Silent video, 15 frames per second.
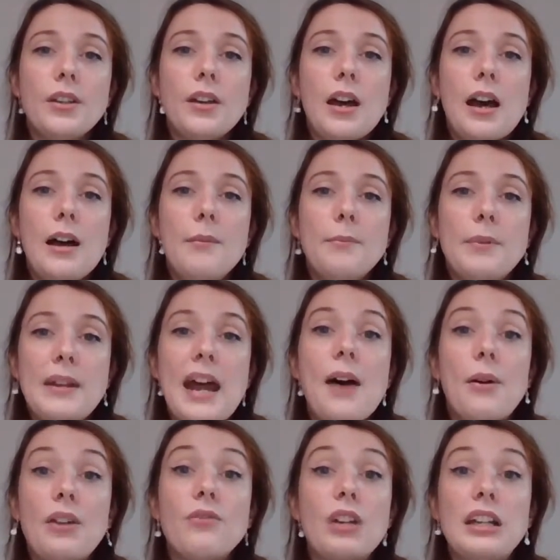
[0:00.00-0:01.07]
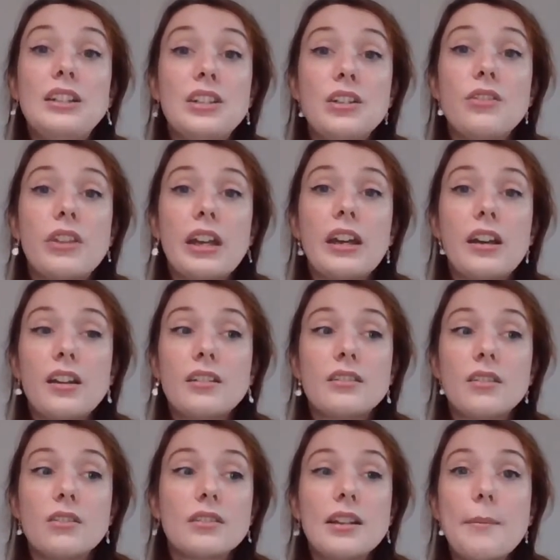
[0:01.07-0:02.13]
But now I really do think as
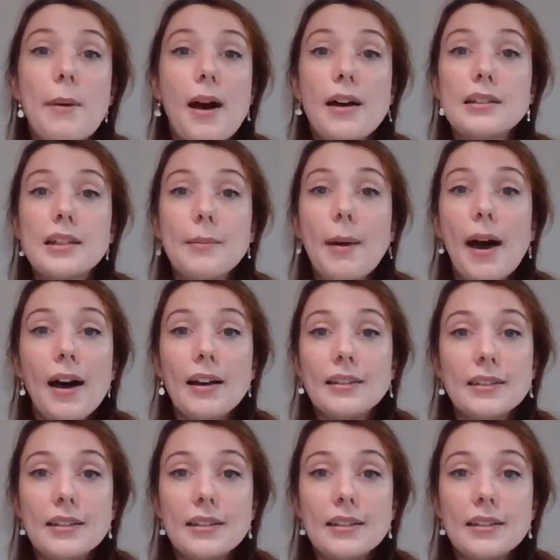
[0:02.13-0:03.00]
long as I pass, I pass.